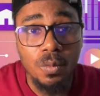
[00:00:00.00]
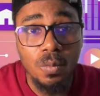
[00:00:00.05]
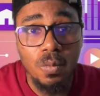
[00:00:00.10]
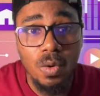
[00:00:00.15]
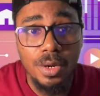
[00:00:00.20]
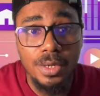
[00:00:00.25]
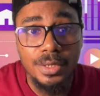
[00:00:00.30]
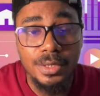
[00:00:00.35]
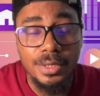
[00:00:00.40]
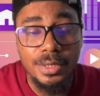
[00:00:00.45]

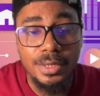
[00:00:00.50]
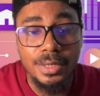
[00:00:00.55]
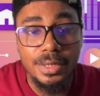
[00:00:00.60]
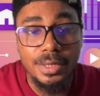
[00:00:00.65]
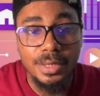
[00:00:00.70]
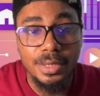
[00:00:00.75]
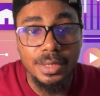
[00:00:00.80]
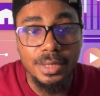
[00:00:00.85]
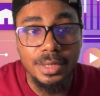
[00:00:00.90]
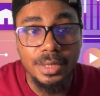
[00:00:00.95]
want
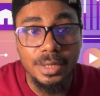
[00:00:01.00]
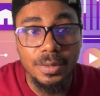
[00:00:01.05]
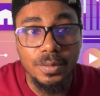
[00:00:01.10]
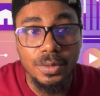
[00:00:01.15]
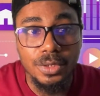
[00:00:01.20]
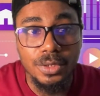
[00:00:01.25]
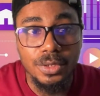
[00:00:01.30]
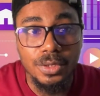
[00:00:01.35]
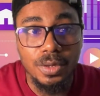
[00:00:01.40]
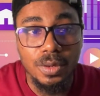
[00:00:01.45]

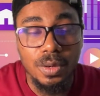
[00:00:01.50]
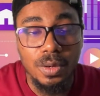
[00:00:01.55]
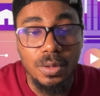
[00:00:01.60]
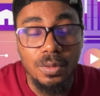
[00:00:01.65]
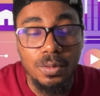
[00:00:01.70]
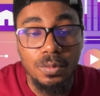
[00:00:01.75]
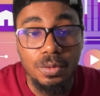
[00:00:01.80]
what is it called?